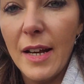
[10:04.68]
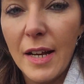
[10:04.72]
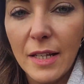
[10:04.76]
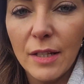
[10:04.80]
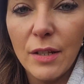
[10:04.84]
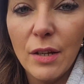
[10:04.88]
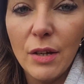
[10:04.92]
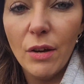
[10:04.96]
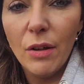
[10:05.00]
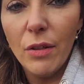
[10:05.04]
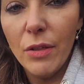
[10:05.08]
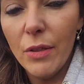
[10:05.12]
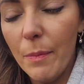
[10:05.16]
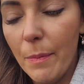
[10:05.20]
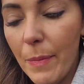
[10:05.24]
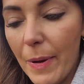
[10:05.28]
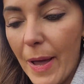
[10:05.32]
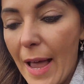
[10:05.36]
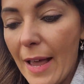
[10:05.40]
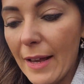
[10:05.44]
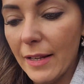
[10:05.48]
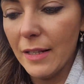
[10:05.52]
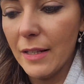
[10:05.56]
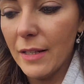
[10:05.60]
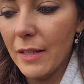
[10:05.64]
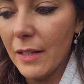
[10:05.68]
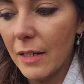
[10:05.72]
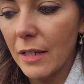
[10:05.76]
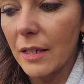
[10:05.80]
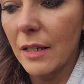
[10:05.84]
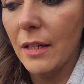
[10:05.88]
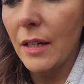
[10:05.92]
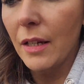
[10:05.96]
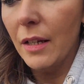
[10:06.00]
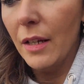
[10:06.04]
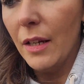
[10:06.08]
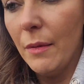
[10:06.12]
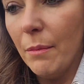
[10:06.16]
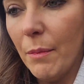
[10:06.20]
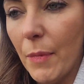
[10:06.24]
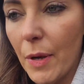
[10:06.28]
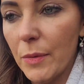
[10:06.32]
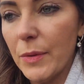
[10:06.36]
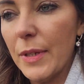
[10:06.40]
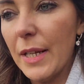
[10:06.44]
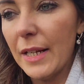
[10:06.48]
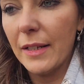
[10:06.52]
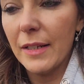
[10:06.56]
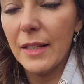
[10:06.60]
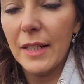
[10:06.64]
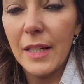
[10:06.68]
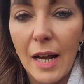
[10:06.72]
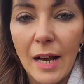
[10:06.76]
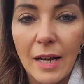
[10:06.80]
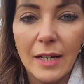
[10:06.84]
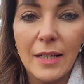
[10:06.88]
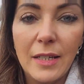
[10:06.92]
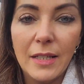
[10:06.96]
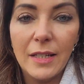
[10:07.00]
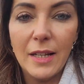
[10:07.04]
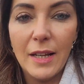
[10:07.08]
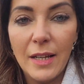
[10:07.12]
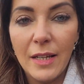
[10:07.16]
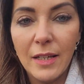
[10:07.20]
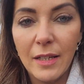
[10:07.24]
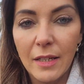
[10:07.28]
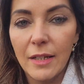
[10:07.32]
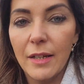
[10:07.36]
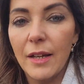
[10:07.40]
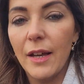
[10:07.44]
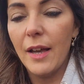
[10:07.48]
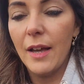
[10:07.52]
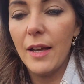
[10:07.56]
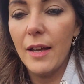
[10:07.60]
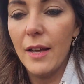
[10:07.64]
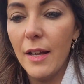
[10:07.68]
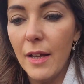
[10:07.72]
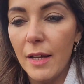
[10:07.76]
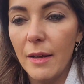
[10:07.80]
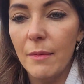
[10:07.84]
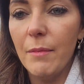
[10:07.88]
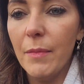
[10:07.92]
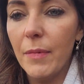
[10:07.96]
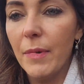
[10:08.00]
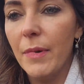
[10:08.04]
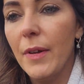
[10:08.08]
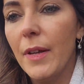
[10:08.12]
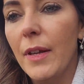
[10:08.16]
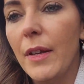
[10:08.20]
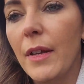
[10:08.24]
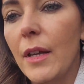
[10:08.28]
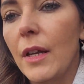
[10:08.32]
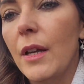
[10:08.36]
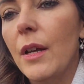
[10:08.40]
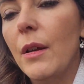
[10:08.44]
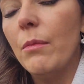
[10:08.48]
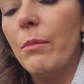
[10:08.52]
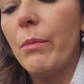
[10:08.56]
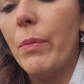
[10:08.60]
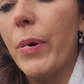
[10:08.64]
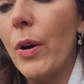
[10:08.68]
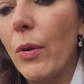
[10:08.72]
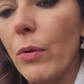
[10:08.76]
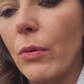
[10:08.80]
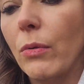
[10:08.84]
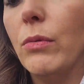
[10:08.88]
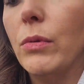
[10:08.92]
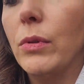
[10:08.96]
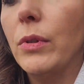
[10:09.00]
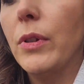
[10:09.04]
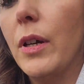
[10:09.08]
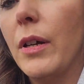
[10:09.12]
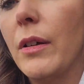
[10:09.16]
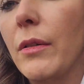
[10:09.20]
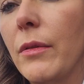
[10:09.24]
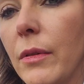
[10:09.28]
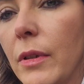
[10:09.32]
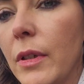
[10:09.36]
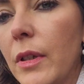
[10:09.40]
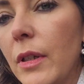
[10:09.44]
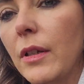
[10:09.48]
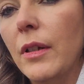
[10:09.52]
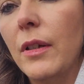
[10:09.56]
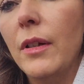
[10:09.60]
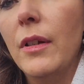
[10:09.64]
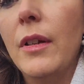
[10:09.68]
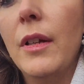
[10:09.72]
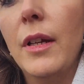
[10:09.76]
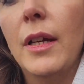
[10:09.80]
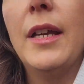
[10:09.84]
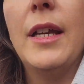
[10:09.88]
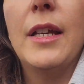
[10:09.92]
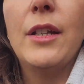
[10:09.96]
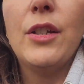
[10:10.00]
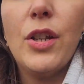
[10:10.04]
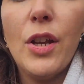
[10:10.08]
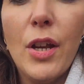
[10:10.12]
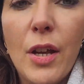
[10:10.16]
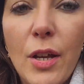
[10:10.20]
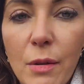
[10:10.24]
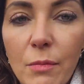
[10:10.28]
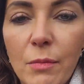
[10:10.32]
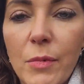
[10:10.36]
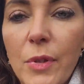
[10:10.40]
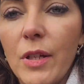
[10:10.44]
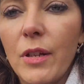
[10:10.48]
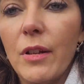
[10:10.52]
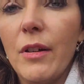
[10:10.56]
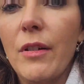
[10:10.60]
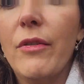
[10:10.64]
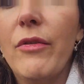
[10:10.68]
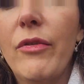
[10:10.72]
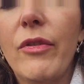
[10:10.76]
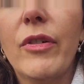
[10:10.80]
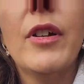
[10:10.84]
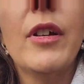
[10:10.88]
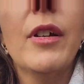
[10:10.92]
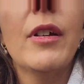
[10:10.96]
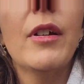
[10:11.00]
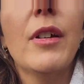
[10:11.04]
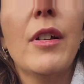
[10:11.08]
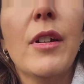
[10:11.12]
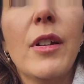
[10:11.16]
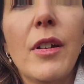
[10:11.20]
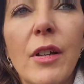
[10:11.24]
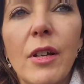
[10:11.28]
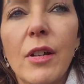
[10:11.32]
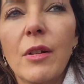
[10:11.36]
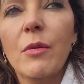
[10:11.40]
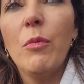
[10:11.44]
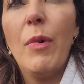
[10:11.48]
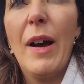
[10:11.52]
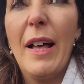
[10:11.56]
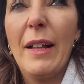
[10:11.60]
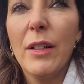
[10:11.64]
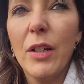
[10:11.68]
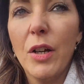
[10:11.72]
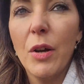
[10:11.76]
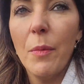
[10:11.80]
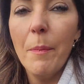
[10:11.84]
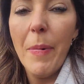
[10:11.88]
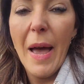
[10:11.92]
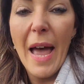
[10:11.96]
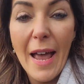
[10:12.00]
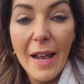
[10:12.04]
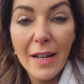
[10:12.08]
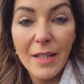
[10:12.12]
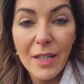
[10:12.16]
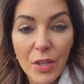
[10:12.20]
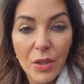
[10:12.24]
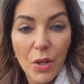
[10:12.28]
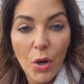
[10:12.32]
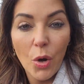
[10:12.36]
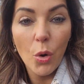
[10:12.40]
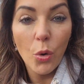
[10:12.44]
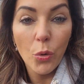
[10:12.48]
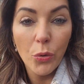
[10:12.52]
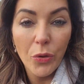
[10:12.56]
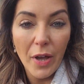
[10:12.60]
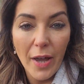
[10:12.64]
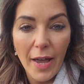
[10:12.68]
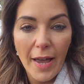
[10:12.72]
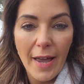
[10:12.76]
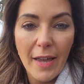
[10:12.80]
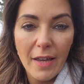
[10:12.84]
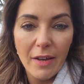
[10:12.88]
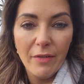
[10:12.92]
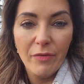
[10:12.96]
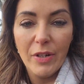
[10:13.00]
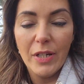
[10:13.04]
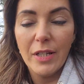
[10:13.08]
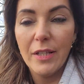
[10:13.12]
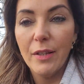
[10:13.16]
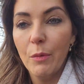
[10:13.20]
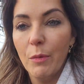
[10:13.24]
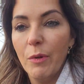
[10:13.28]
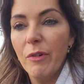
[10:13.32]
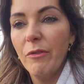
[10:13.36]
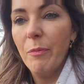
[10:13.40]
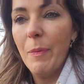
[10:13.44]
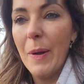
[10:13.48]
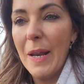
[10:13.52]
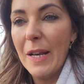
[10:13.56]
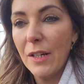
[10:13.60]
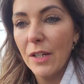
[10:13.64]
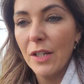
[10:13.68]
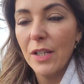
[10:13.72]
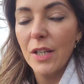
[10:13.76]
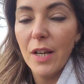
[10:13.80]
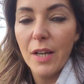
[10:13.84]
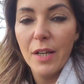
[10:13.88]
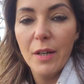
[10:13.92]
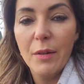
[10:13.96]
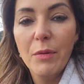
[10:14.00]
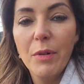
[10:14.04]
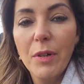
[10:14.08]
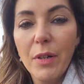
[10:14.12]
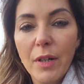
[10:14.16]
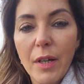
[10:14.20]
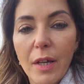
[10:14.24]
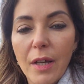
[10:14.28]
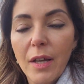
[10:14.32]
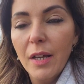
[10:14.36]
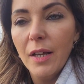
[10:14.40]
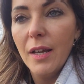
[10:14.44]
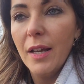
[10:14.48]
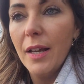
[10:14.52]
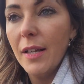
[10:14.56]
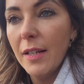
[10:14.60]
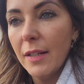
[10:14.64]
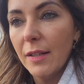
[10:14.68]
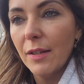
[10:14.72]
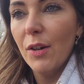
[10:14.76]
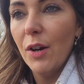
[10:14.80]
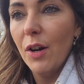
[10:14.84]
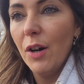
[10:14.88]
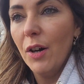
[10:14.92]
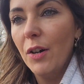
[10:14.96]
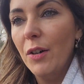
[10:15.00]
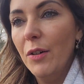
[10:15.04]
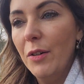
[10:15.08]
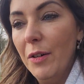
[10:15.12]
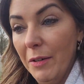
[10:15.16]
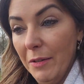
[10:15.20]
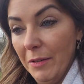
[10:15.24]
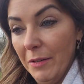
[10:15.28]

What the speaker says: It's not the best, most exciting pool in terms of, well, compared to the other havens that we've been to, it's not.